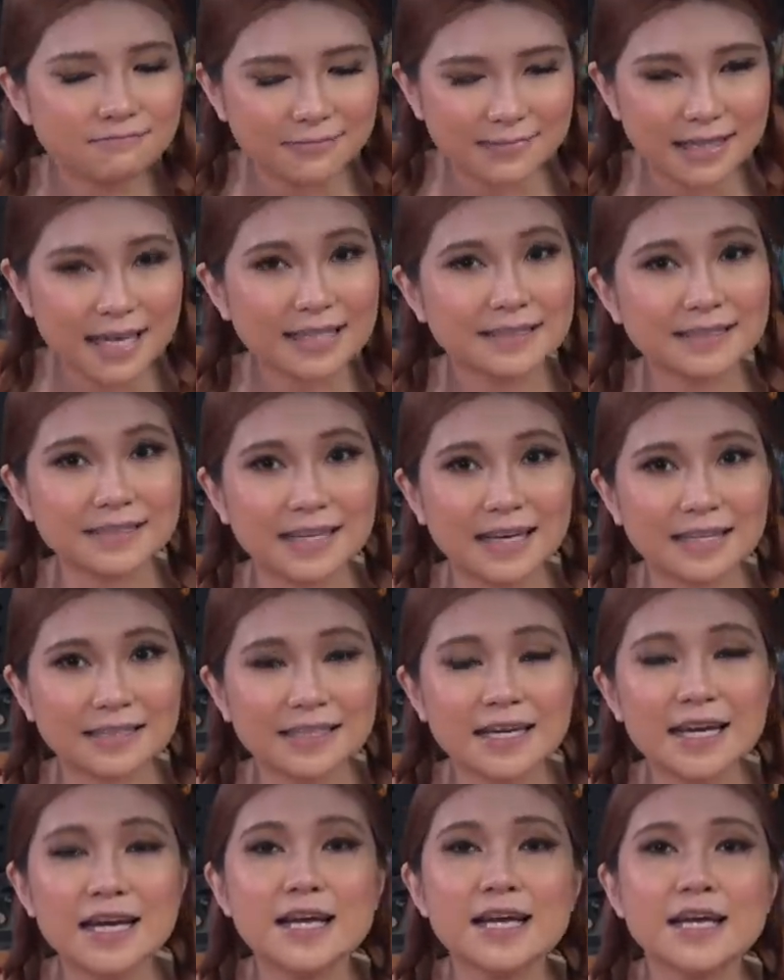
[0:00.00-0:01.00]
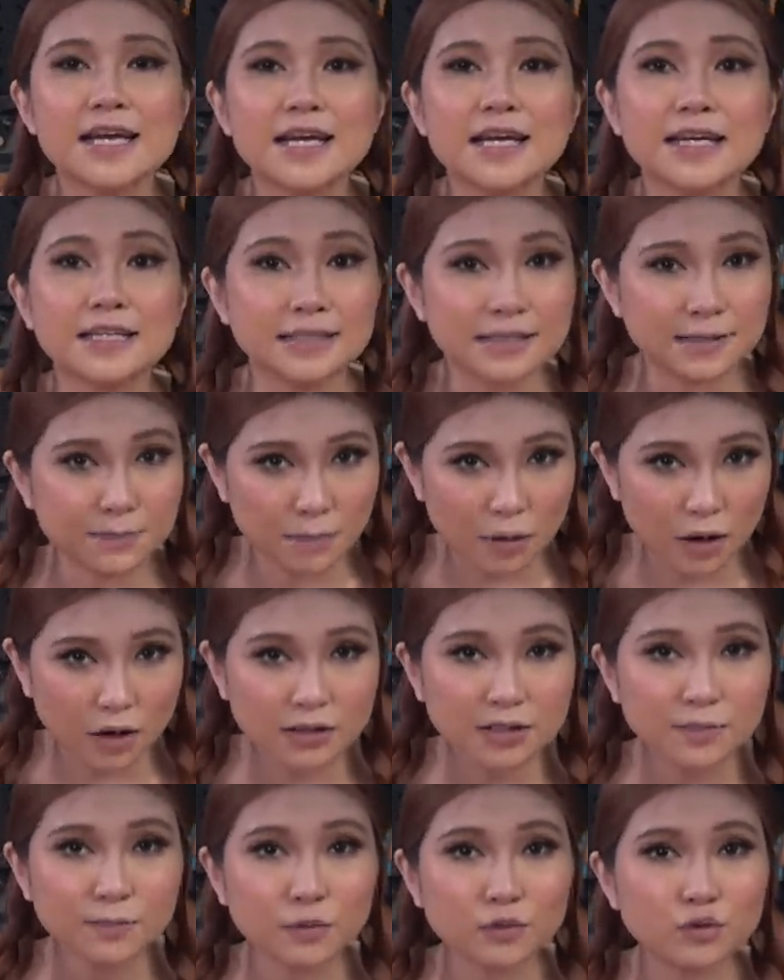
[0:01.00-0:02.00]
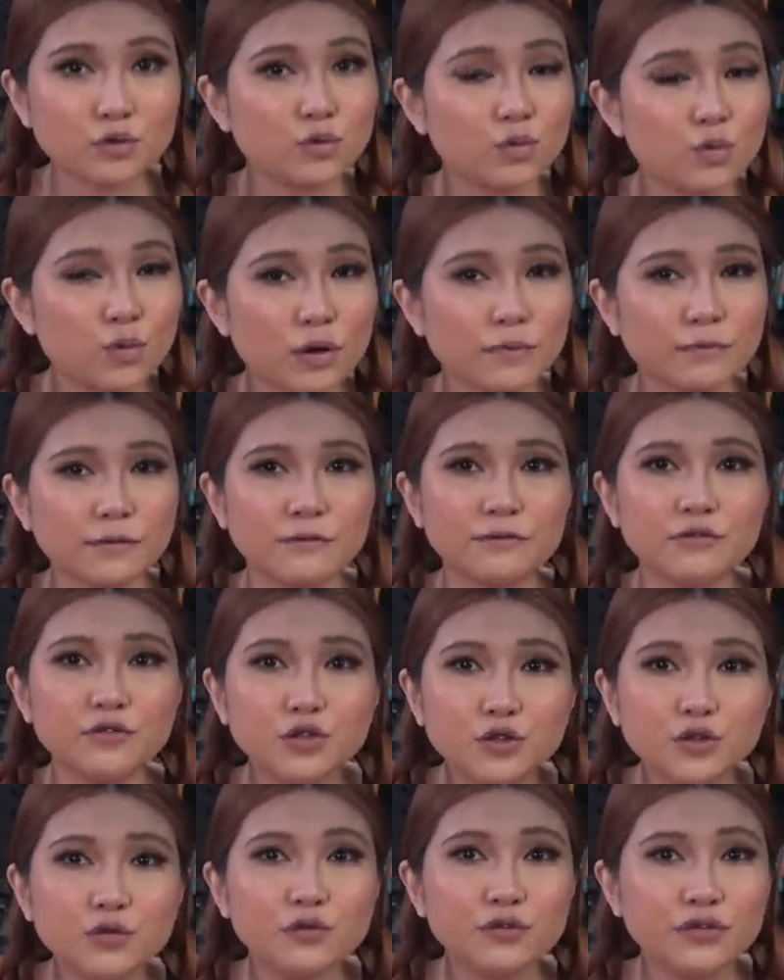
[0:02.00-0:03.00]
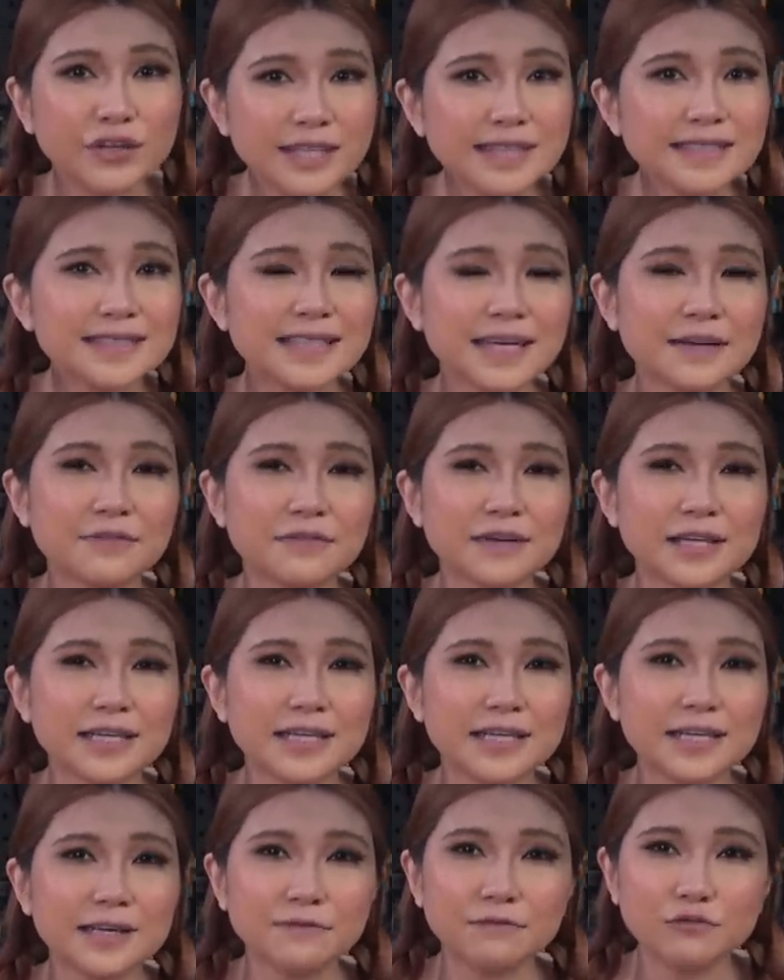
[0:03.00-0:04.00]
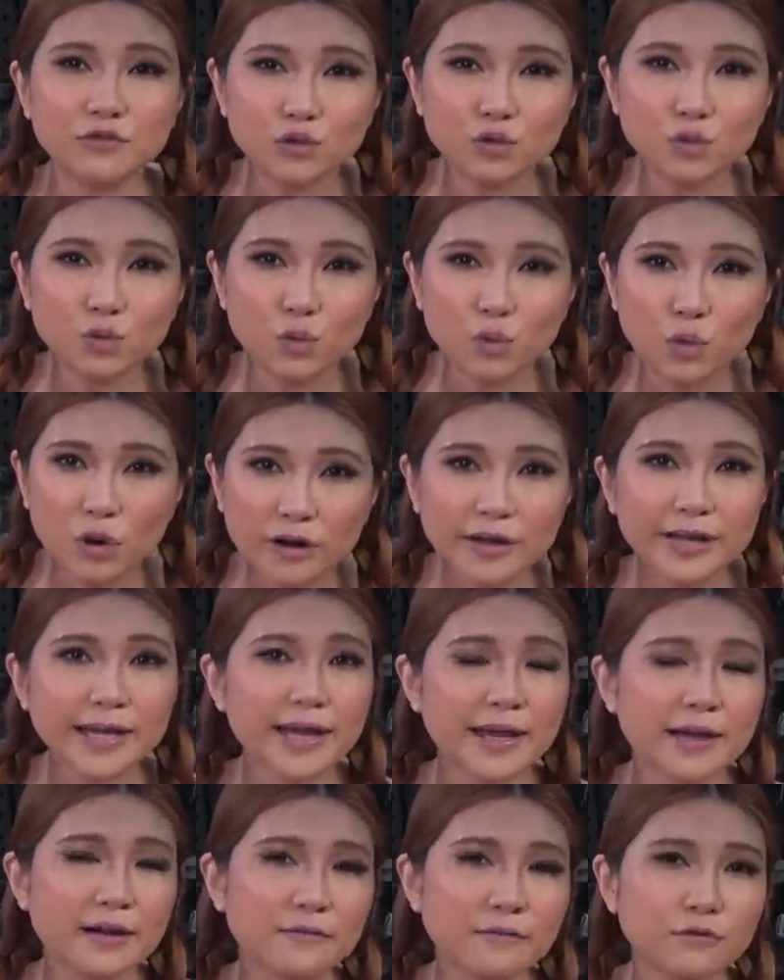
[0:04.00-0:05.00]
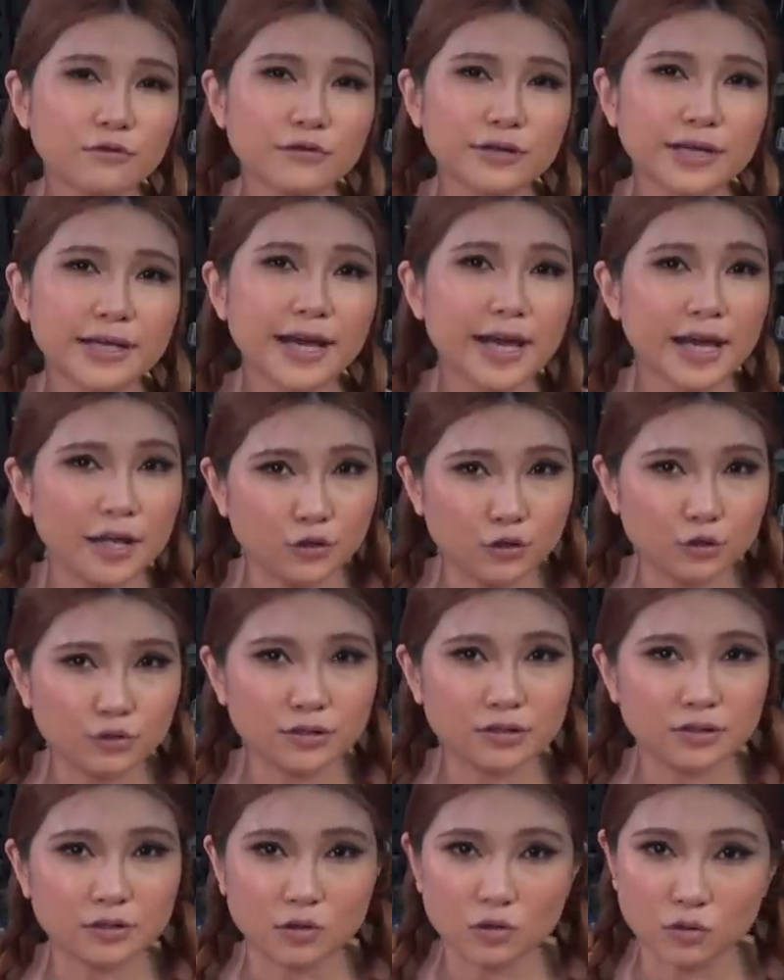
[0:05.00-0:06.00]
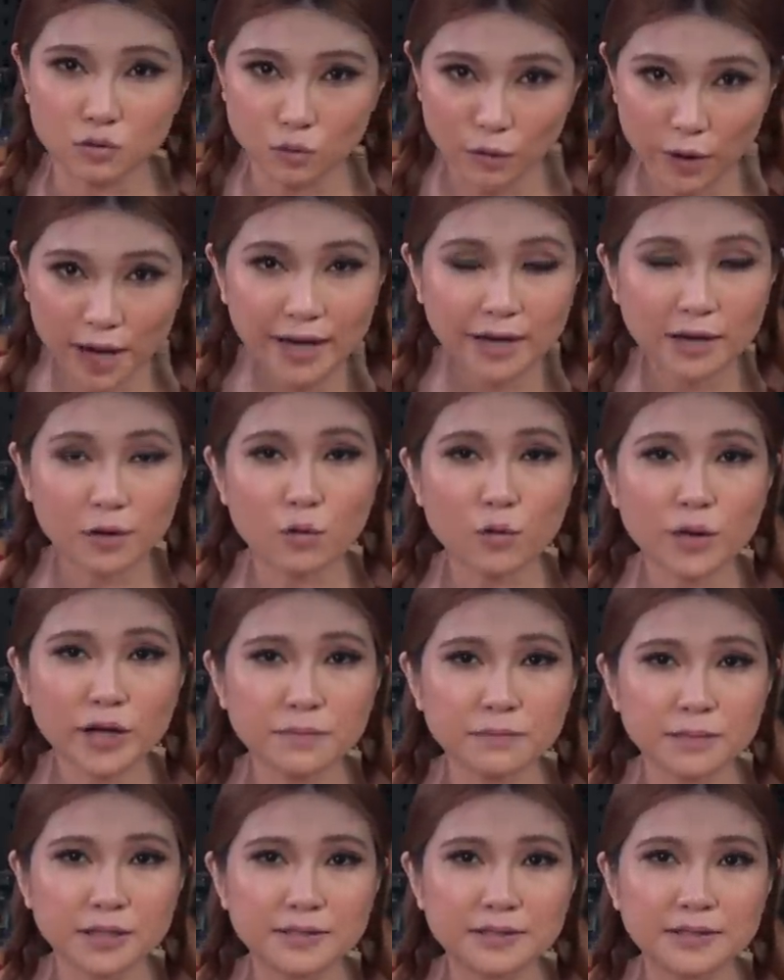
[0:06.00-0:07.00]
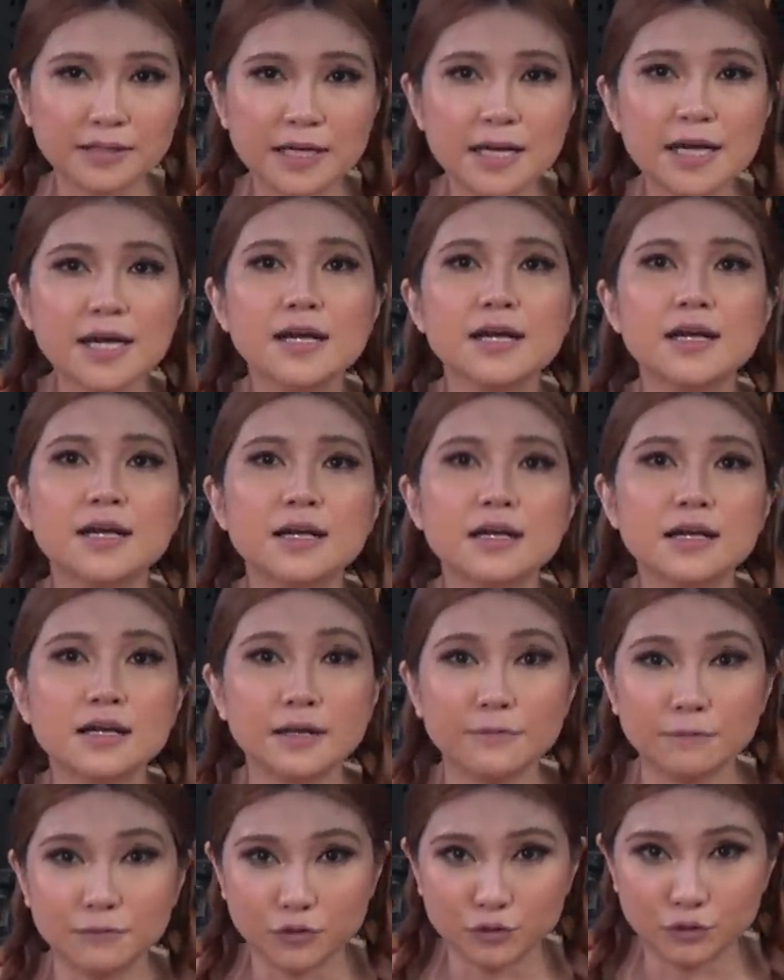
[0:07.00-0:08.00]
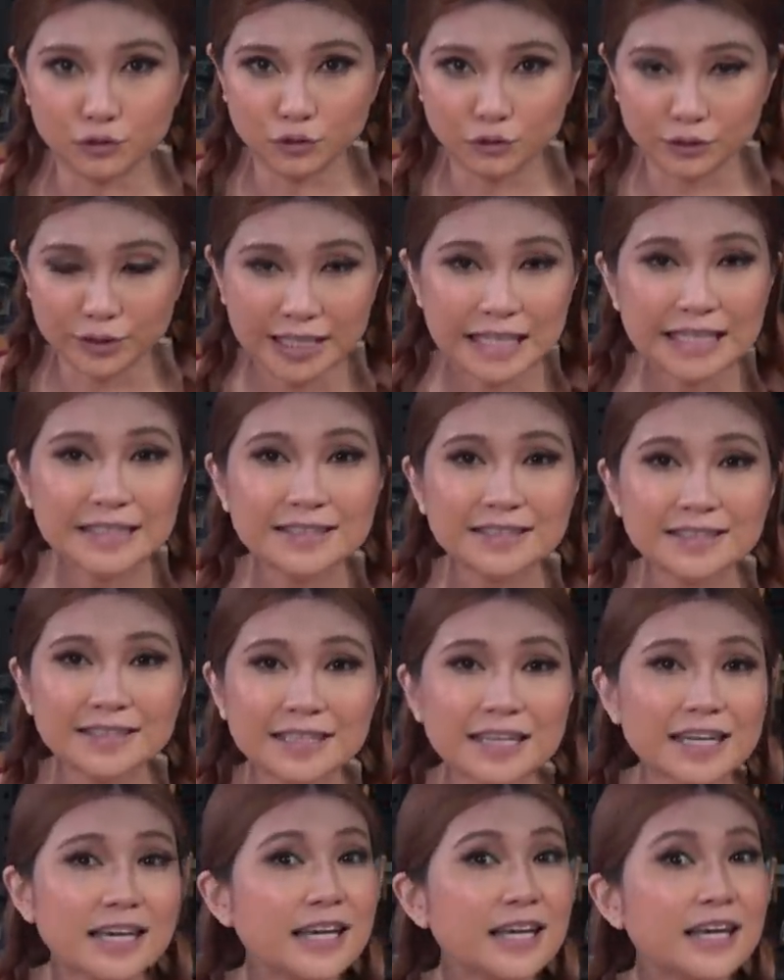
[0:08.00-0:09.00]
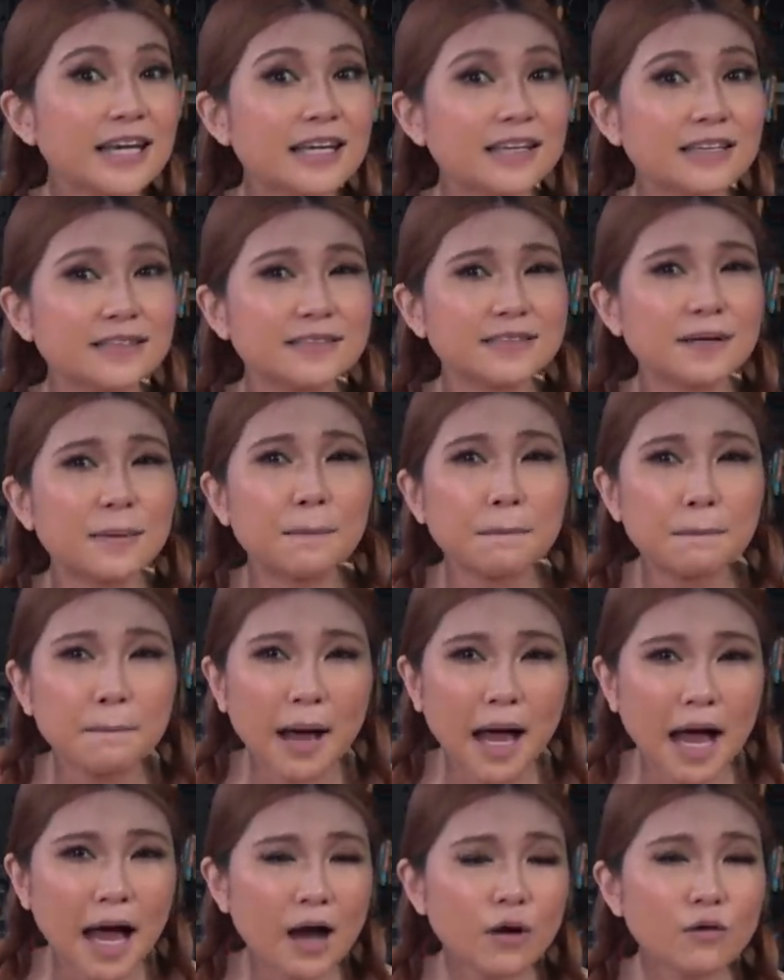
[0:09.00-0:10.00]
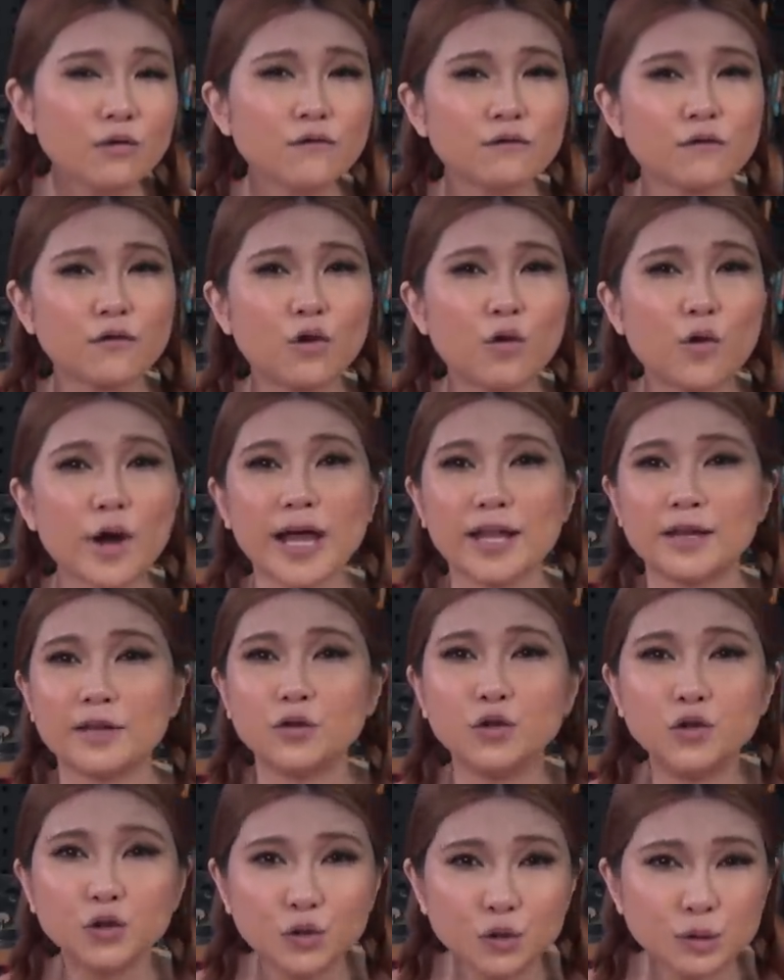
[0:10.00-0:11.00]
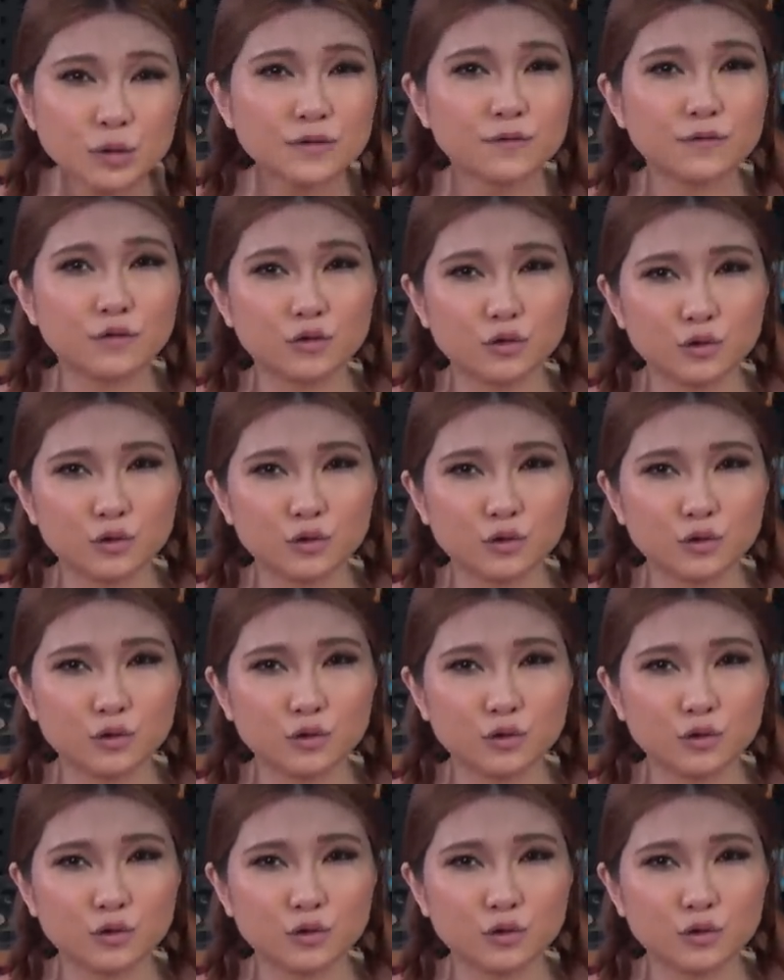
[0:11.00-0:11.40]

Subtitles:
That said, it is possible to work with UV safely if you work carefully and use the correct equipment. If you do this, it is a powerful and useful